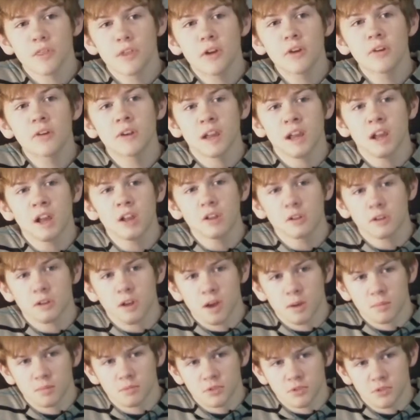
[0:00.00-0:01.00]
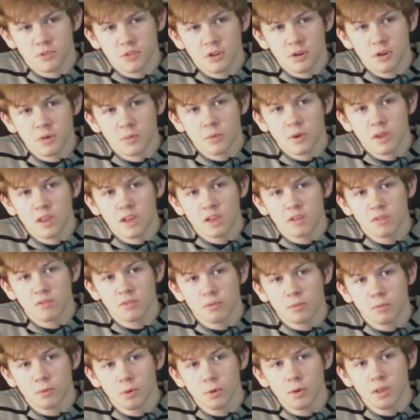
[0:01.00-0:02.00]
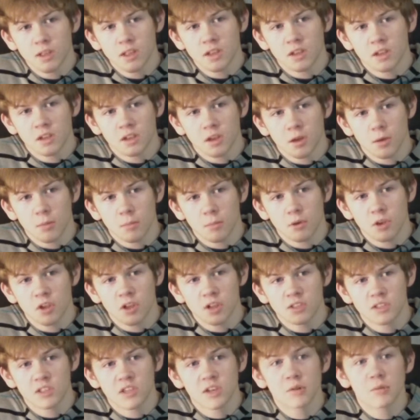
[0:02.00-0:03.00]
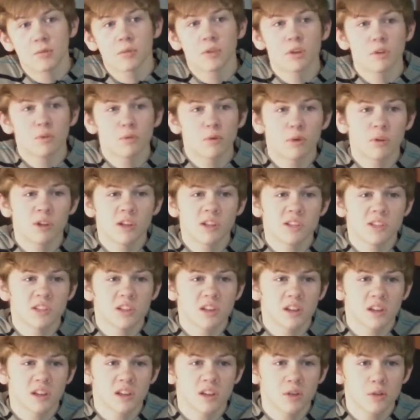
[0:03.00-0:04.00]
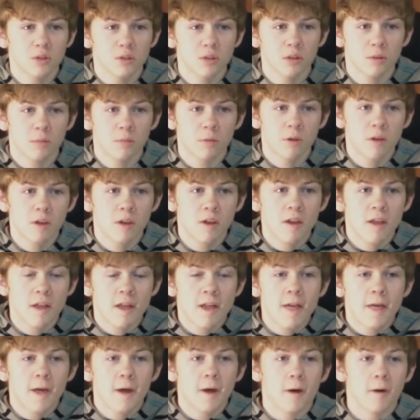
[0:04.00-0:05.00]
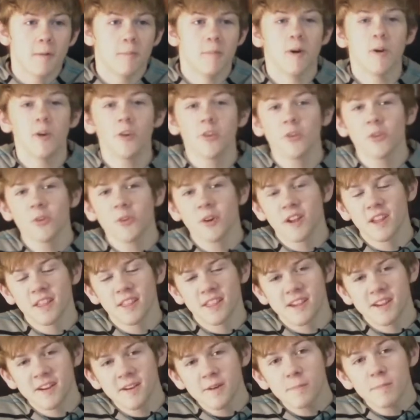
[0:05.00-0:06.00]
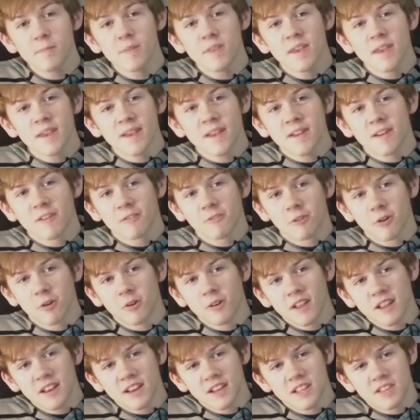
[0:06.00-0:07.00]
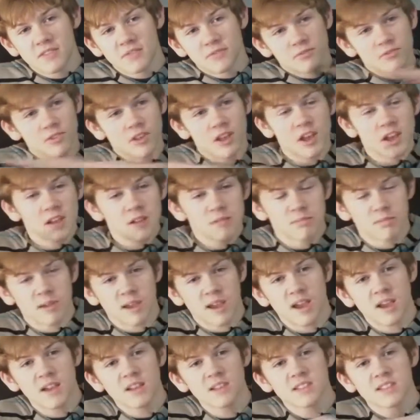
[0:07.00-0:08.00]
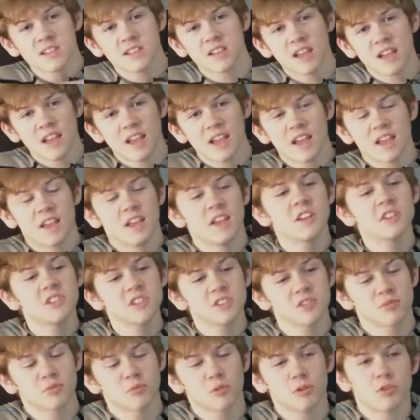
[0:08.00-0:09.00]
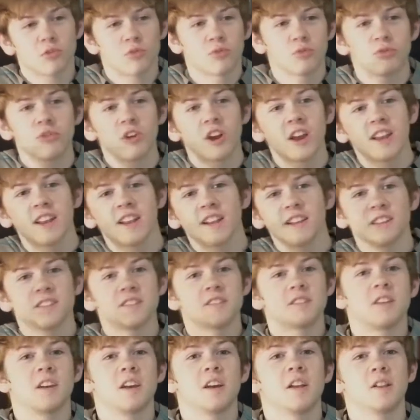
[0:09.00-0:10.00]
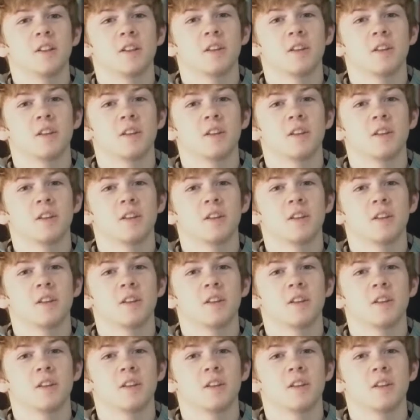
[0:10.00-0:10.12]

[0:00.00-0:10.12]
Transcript: in a helicopter, and they're waiting for Rodan to come because they don't think Rodan's gonna kill them. On the way there, Rodan, he's flying past. He just runs right into the